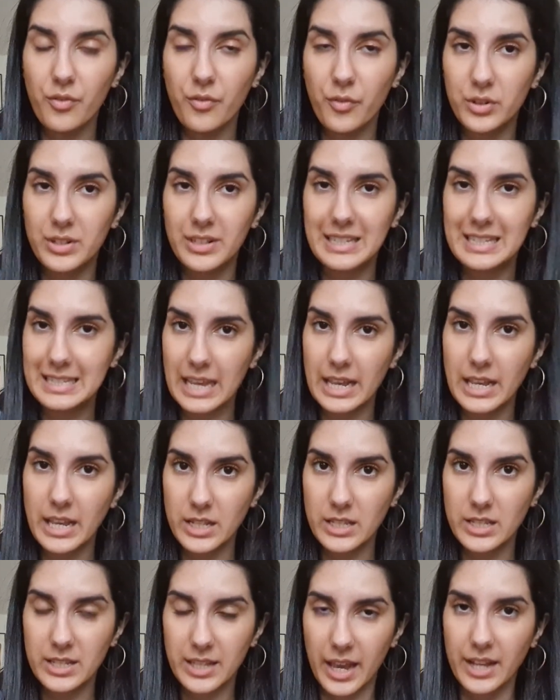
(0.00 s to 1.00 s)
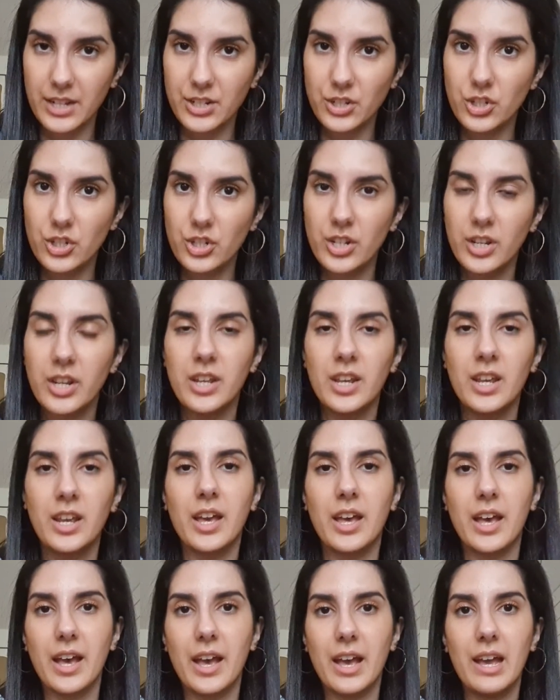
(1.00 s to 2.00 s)
for the second sketch.
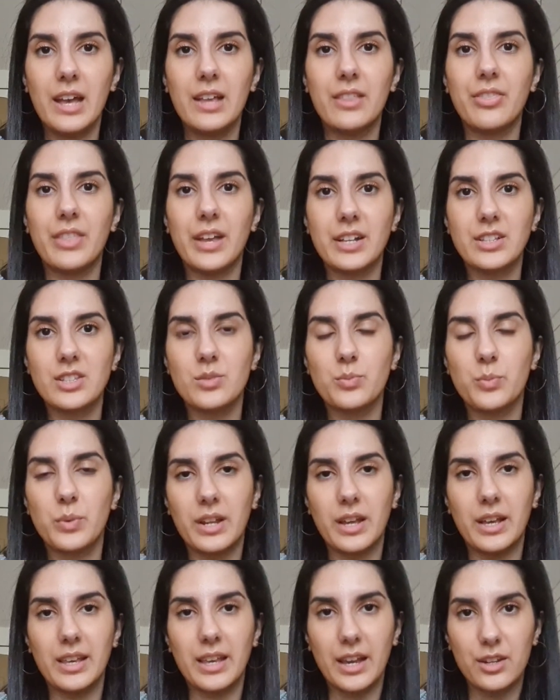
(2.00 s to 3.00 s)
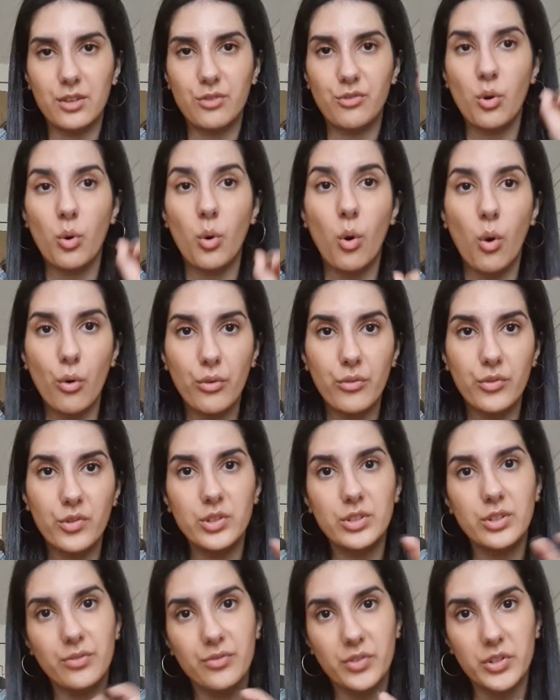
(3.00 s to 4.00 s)
And that's when I kind of go
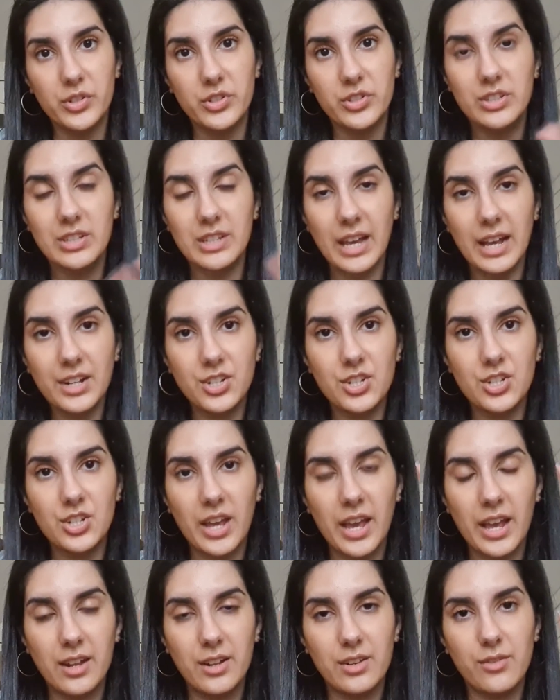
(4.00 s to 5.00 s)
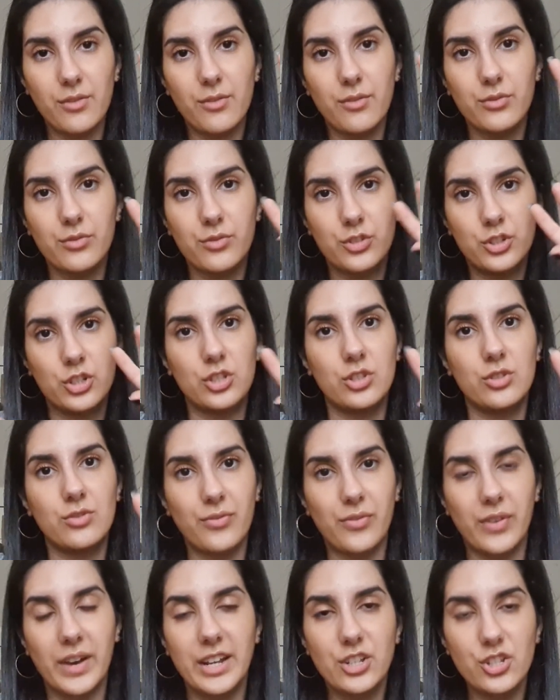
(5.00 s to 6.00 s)
over the first sketch and
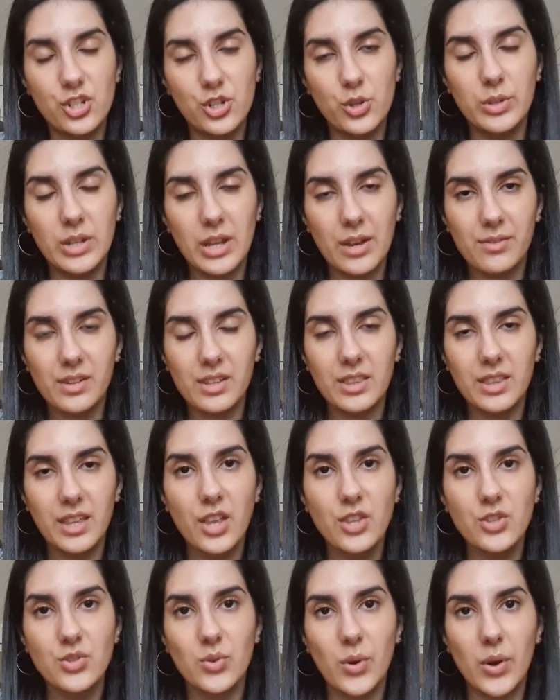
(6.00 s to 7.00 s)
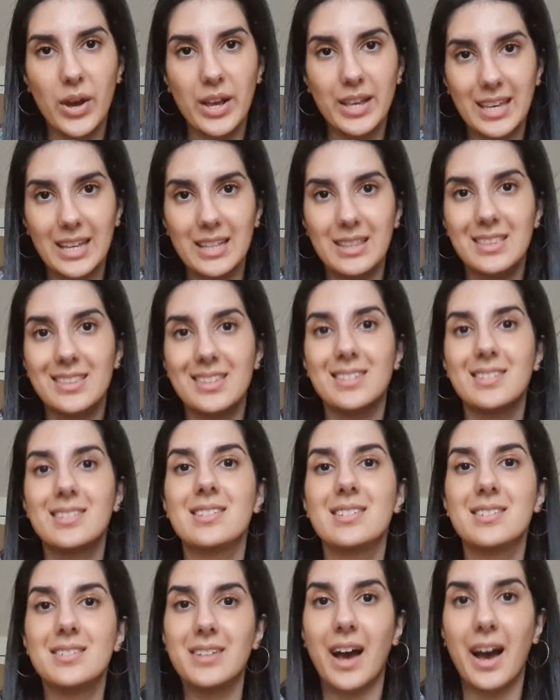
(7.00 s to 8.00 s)
just fine tune everything so I get the
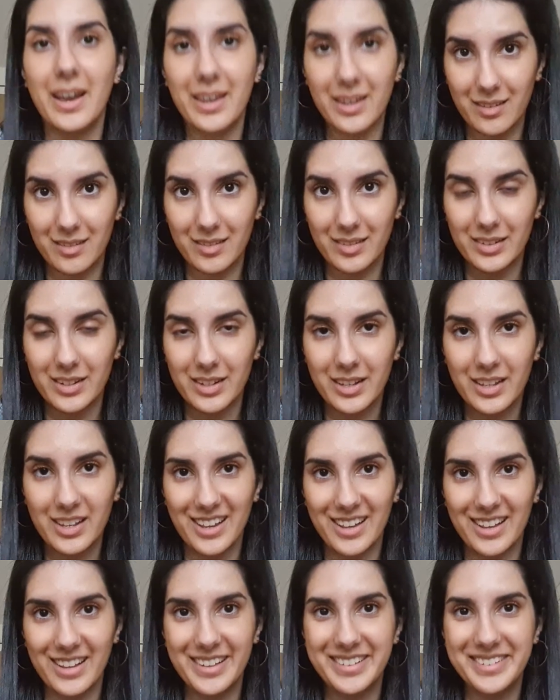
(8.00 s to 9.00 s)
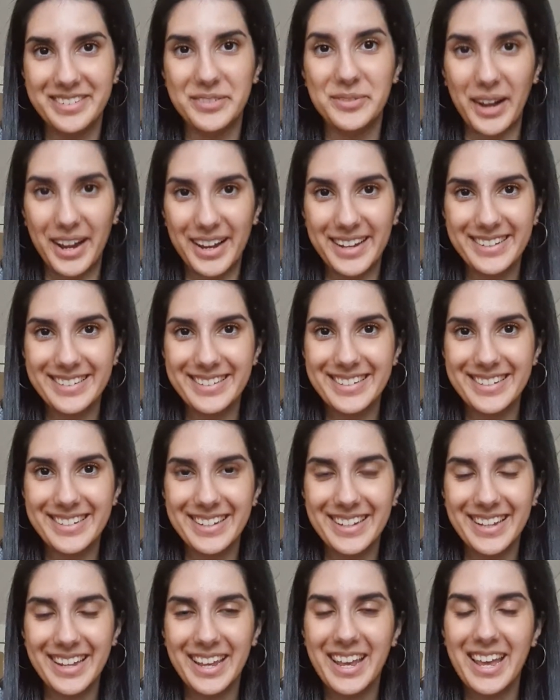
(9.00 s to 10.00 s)
style right.
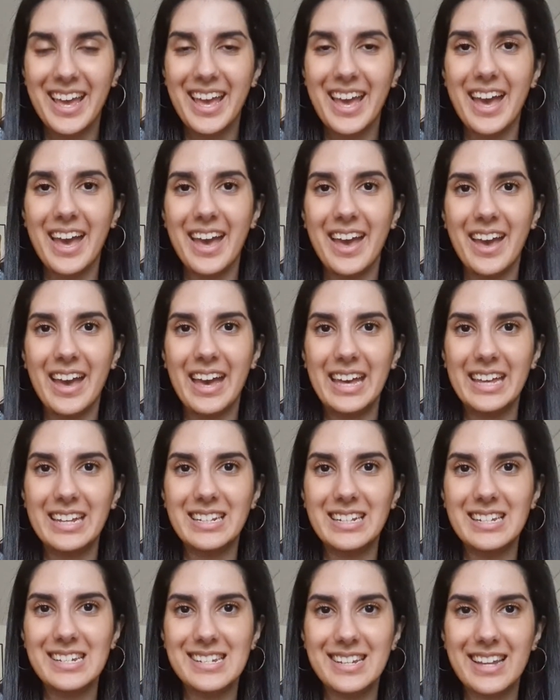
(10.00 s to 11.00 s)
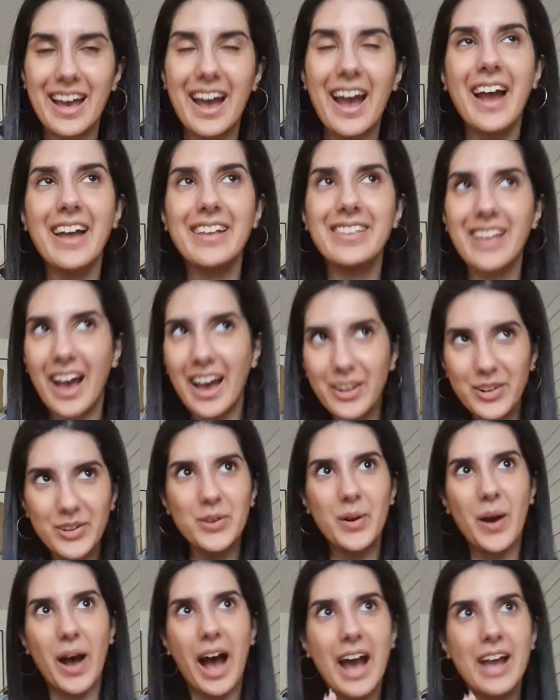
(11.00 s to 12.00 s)
And I don't
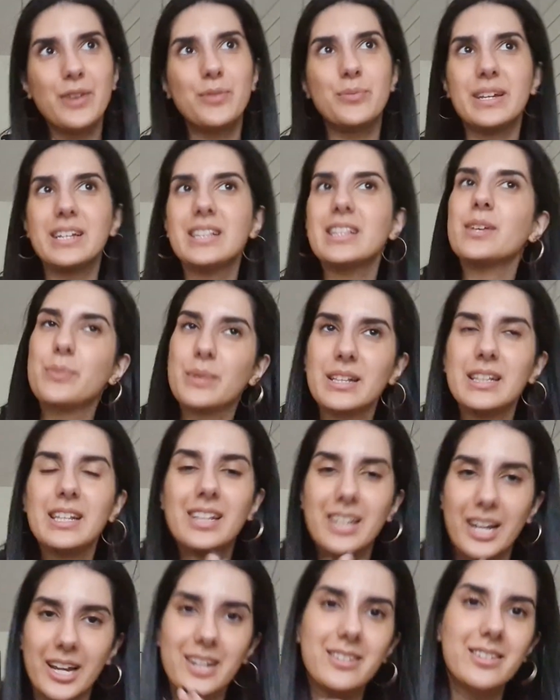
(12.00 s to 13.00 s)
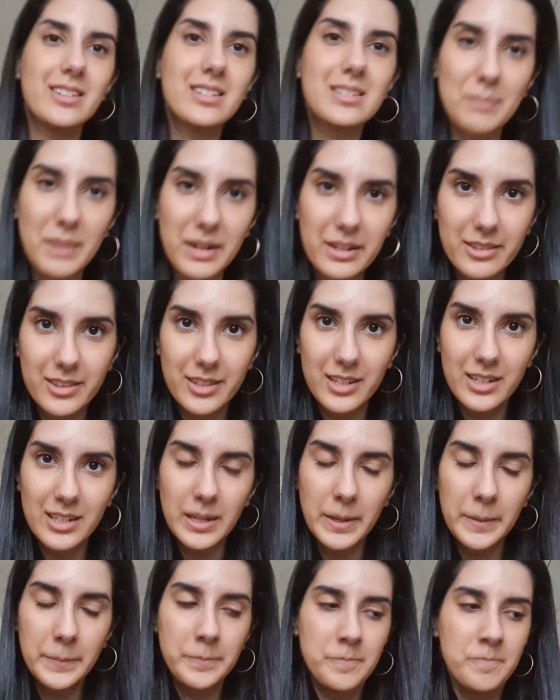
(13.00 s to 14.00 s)
know, I really, really like this method
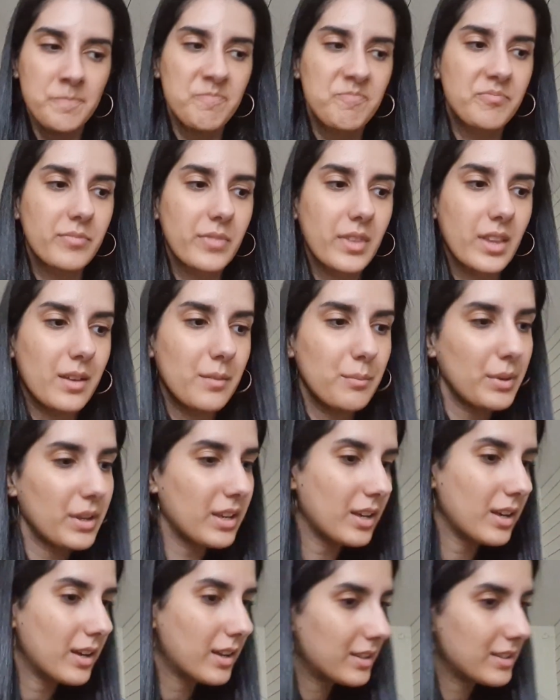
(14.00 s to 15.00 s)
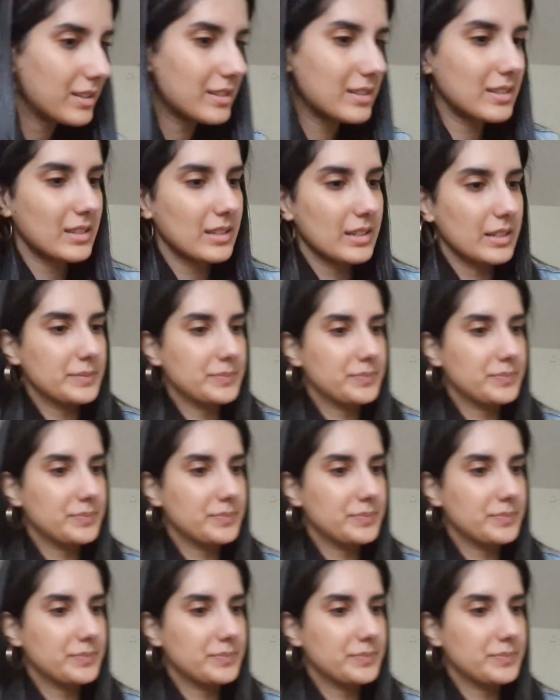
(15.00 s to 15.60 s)
because